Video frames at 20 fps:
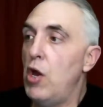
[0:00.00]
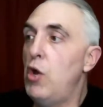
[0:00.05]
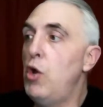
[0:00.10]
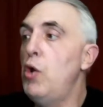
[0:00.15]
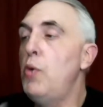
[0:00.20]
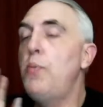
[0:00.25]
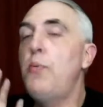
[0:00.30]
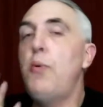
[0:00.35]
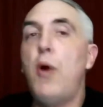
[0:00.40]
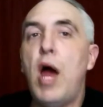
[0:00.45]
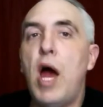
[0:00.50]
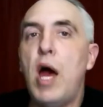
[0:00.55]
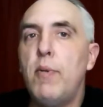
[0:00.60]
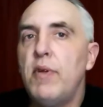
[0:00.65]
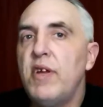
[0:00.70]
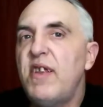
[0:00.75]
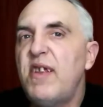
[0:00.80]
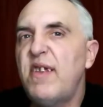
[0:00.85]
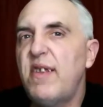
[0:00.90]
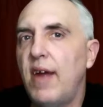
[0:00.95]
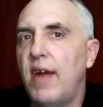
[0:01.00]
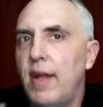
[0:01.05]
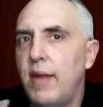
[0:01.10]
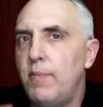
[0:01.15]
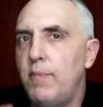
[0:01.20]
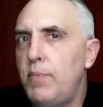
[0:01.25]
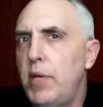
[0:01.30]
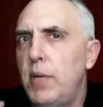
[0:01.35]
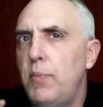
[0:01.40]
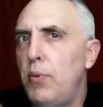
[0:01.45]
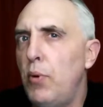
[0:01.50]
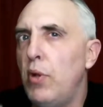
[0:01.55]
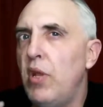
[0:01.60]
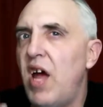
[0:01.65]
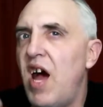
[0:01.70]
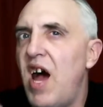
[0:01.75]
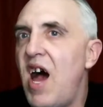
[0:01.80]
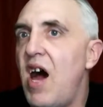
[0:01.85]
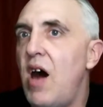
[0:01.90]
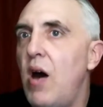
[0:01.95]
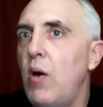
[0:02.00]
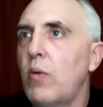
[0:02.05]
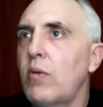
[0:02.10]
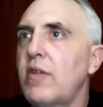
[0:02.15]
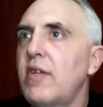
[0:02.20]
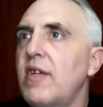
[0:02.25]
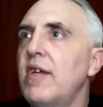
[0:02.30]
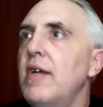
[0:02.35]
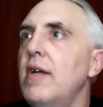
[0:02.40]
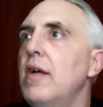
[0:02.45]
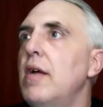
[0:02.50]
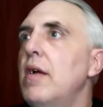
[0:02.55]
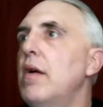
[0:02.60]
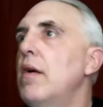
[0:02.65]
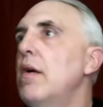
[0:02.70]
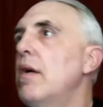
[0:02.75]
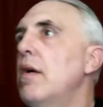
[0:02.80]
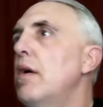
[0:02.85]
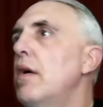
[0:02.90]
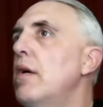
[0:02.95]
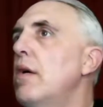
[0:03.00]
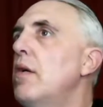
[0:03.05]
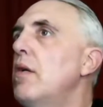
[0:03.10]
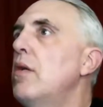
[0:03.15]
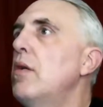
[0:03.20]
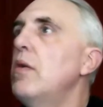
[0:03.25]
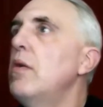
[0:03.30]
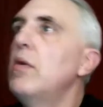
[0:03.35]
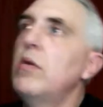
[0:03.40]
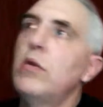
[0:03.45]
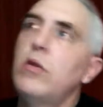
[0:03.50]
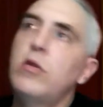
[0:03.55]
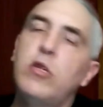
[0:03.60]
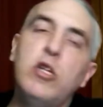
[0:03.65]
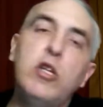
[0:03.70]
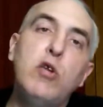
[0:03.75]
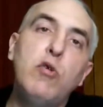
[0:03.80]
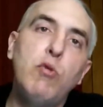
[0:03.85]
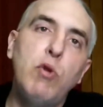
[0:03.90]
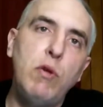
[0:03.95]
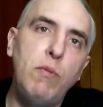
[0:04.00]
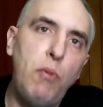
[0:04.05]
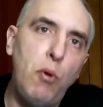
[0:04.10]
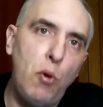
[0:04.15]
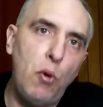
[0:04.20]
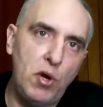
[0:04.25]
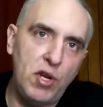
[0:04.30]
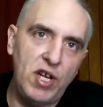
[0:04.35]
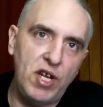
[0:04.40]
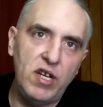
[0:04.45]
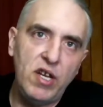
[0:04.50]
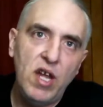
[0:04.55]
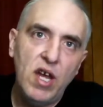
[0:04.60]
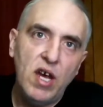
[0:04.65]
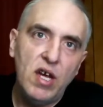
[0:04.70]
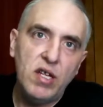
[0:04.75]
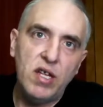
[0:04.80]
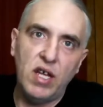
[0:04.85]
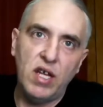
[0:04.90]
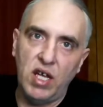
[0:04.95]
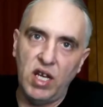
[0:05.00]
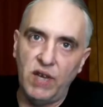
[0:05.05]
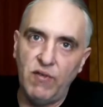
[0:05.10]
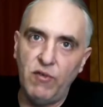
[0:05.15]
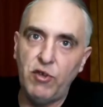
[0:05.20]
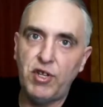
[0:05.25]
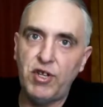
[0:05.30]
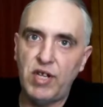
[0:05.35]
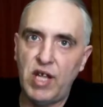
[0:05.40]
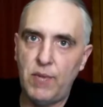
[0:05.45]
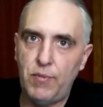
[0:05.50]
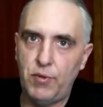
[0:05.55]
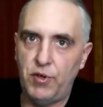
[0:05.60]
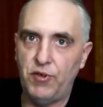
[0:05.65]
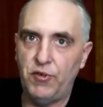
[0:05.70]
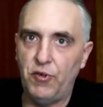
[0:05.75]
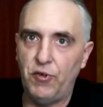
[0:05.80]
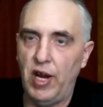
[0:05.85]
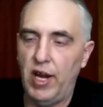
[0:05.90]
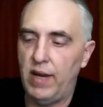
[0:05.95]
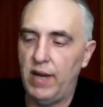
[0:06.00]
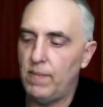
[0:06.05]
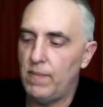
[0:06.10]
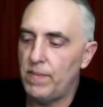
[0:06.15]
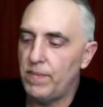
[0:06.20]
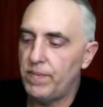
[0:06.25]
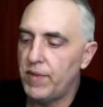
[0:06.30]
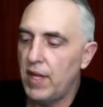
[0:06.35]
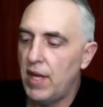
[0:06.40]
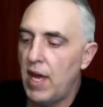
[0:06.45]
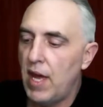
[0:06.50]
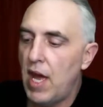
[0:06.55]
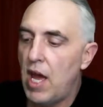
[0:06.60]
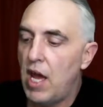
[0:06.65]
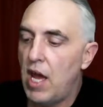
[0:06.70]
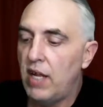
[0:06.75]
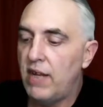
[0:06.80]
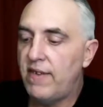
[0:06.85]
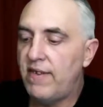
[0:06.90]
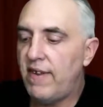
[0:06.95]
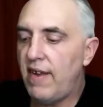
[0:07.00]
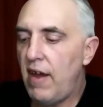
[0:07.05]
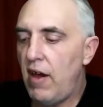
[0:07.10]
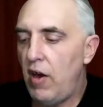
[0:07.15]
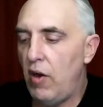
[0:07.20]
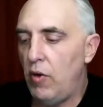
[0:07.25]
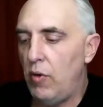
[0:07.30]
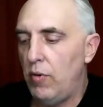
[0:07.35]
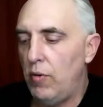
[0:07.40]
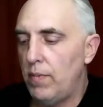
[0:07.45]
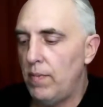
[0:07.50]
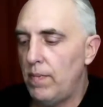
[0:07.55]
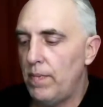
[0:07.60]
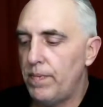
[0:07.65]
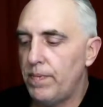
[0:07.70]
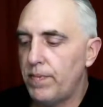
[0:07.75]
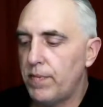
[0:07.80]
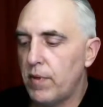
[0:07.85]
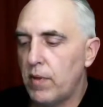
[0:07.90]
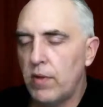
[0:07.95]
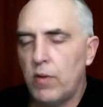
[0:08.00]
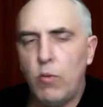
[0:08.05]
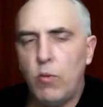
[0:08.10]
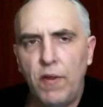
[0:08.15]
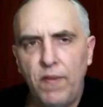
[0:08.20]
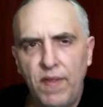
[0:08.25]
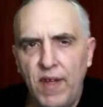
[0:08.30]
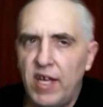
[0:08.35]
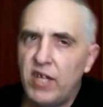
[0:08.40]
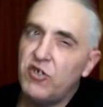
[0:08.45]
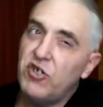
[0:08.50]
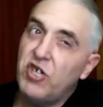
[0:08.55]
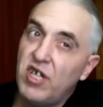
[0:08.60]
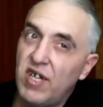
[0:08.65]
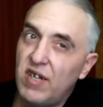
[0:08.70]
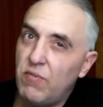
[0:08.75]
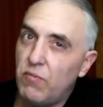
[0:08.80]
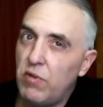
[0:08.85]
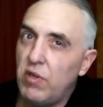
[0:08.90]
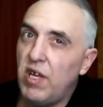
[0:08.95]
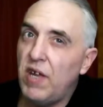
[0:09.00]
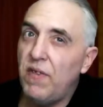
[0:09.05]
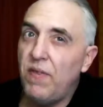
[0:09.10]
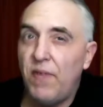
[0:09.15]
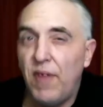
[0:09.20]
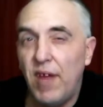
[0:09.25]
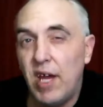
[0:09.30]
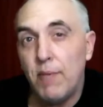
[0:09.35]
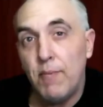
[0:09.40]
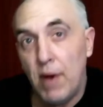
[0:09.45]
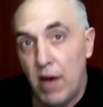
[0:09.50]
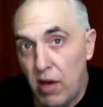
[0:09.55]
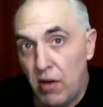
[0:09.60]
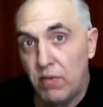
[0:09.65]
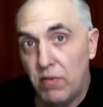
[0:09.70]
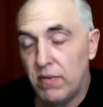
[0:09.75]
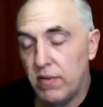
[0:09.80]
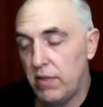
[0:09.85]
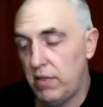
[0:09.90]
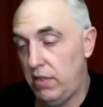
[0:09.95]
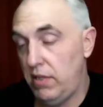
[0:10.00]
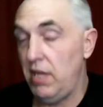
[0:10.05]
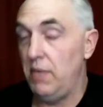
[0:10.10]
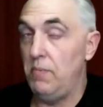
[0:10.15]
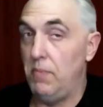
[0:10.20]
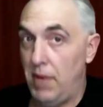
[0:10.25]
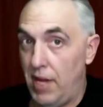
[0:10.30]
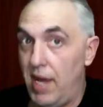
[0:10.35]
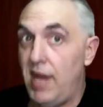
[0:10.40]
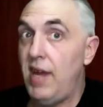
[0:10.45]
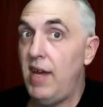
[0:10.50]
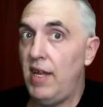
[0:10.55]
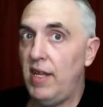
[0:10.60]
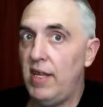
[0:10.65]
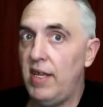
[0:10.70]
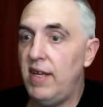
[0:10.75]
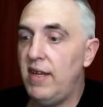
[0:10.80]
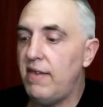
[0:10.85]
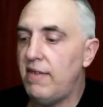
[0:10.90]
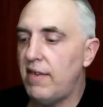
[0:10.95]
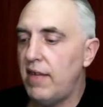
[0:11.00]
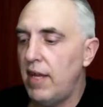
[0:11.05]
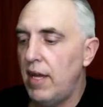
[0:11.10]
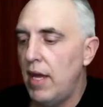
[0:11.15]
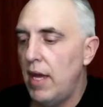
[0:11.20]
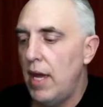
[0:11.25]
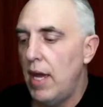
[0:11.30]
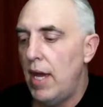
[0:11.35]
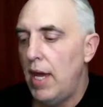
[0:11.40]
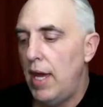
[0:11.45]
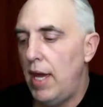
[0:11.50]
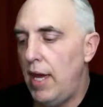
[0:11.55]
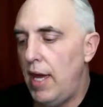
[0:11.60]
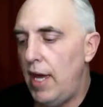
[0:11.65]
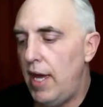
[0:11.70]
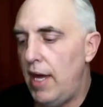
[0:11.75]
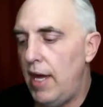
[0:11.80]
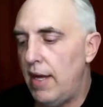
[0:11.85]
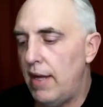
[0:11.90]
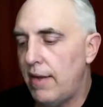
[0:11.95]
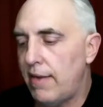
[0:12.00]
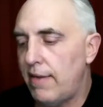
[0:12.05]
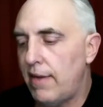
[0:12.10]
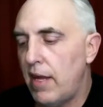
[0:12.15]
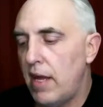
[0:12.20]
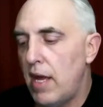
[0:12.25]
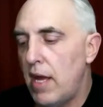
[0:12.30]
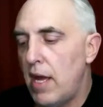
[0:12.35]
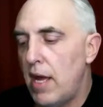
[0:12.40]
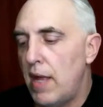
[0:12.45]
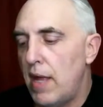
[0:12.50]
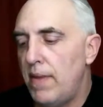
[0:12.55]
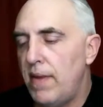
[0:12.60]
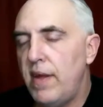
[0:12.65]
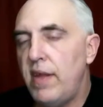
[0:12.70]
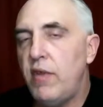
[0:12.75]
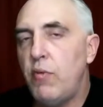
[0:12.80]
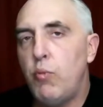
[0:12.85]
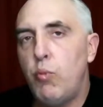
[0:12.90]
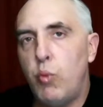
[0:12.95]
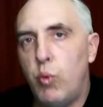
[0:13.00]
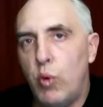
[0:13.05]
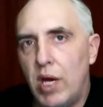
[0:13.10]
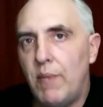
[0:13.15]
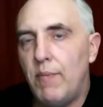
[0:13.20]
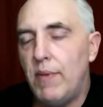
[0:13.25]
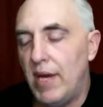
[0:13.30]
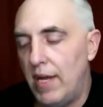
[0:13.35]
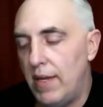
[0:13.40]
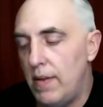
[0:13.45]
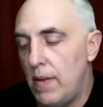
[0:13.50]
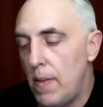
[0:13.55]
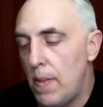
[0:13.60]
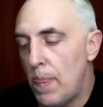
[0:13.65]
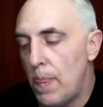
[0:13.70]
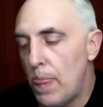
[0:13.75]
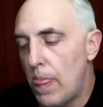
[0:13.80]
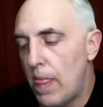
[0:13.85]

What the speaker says: who probably send people out to do reporting to interview celebrities, right? So, the one thing she didn't really think about, to me at least, is these women